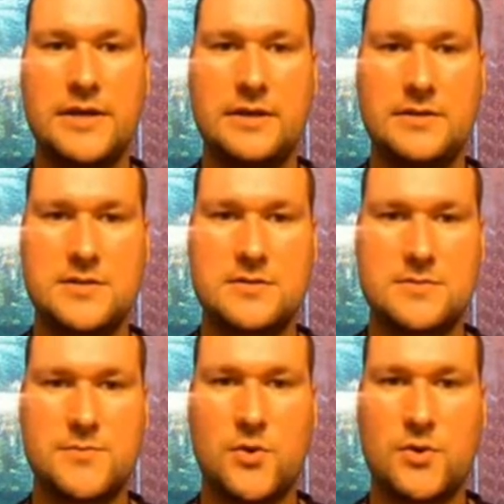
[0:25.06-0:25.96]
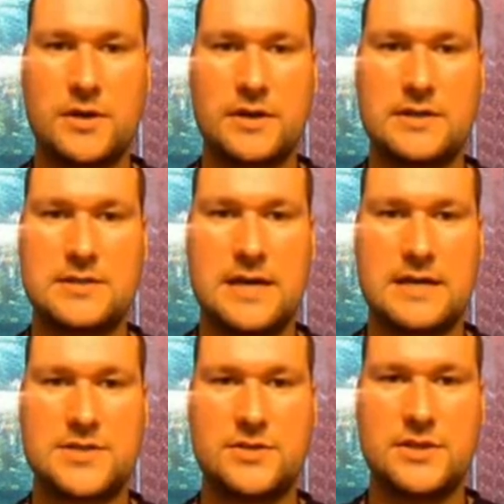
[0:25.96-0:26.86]
GreenSmoke is
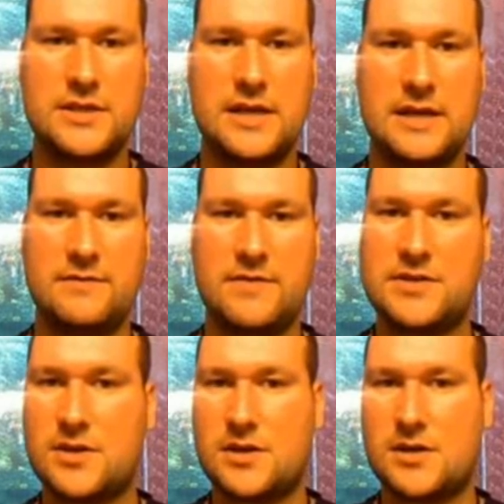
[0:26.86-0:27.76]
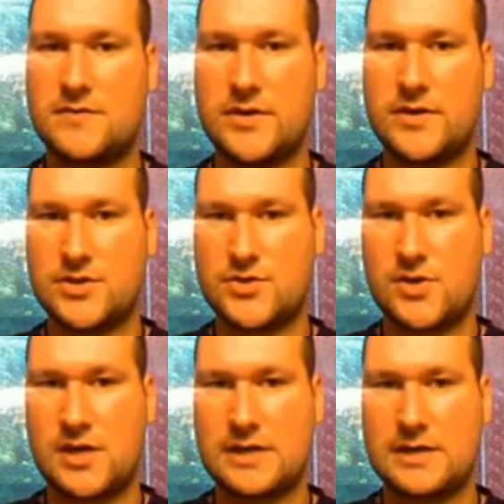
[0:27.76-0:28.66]
actually a vendor of
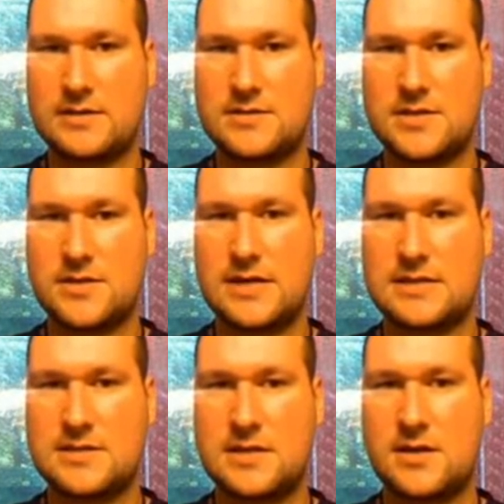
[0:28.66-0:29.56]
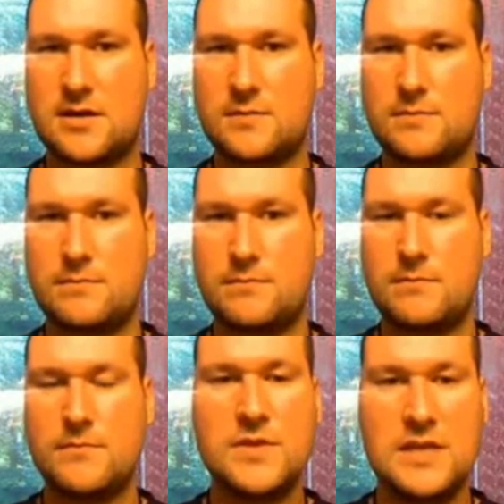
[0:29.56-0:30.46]
electronic cigarettes that are
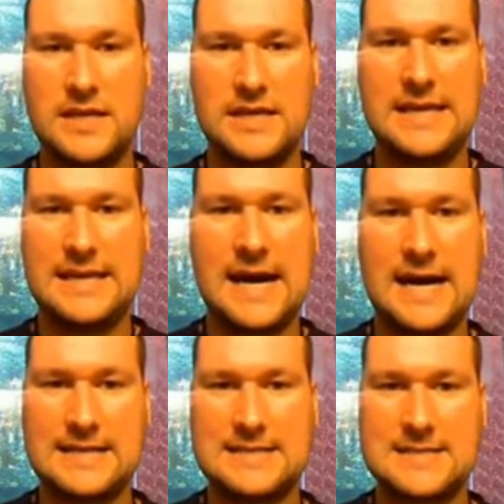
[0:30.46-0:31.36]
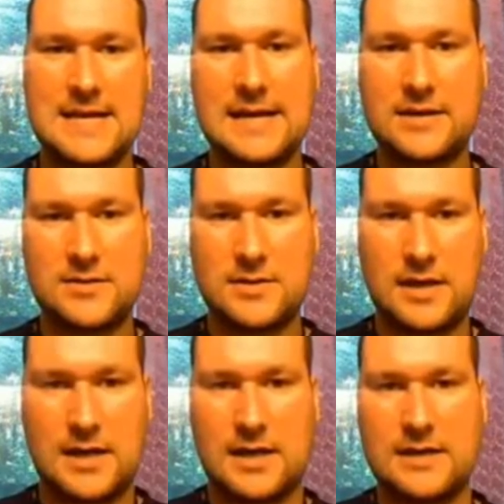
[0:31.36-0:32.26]
the E9 style.
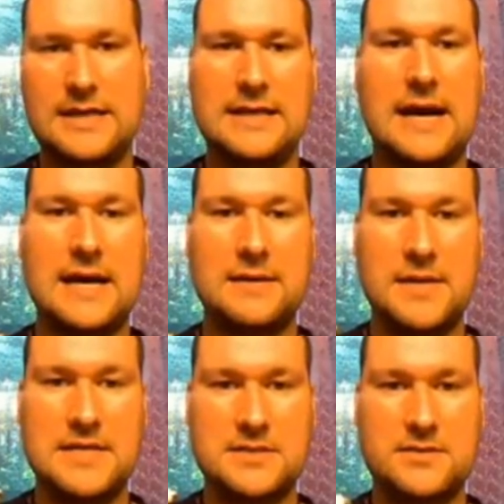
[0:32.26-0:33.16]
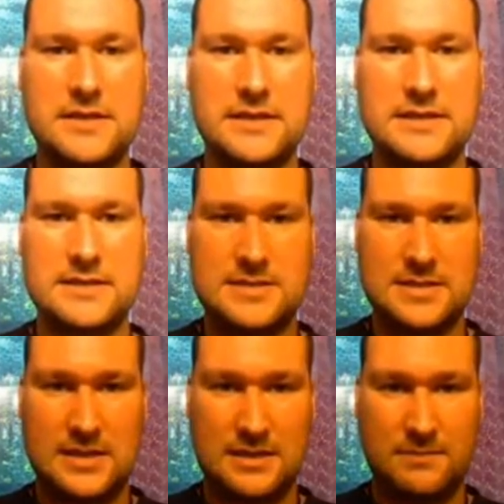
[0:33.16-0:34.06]
E9 basically is
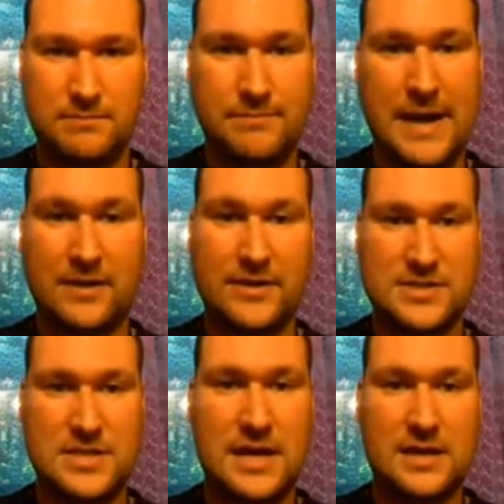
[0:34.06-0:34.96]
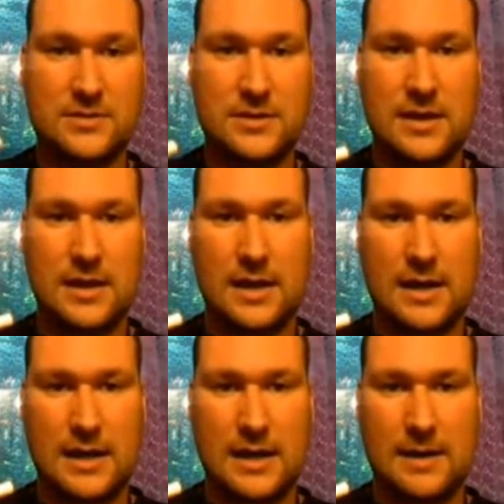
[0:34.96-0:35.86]
the battery style,
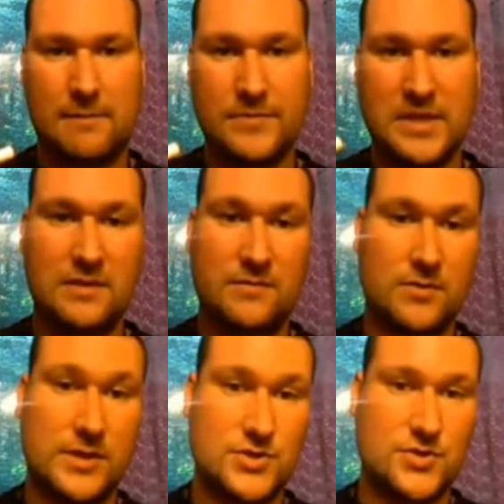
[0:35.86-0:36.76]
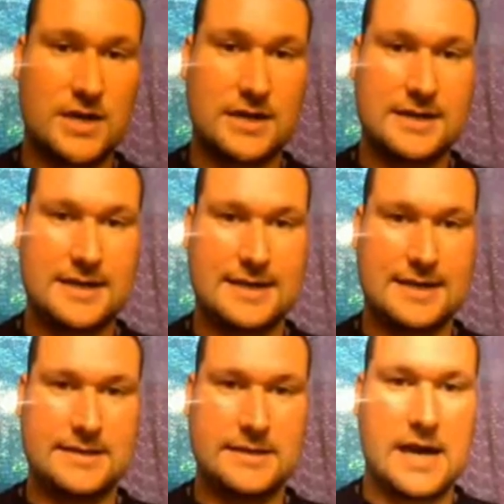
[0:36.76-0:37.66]
E for electronic,
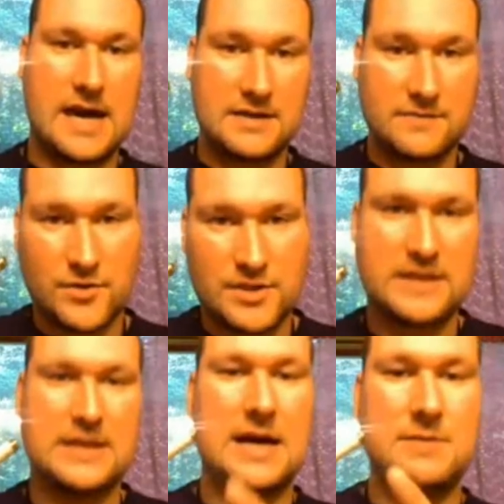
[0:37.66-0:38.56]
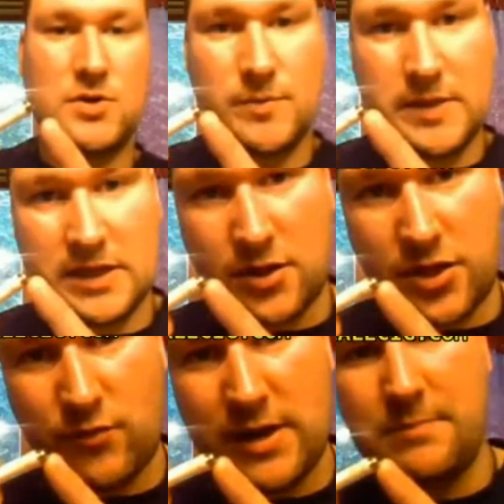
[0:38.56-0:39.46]
and 9 for the
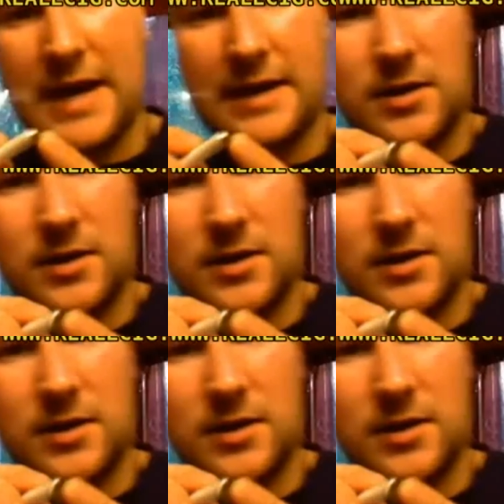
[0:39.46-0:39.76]
9mm thread